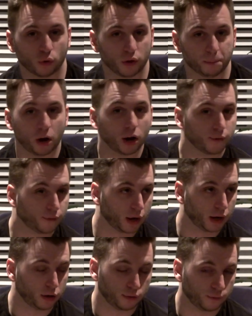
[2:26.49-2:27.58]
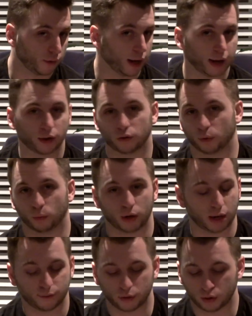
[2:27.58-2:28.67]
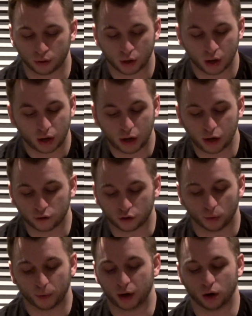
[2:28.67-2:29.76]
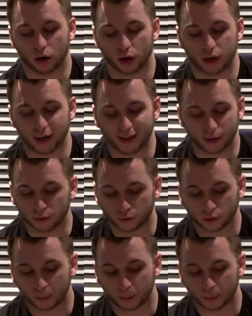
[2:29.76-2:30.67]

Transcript: the modified new fix or whatever is going on is.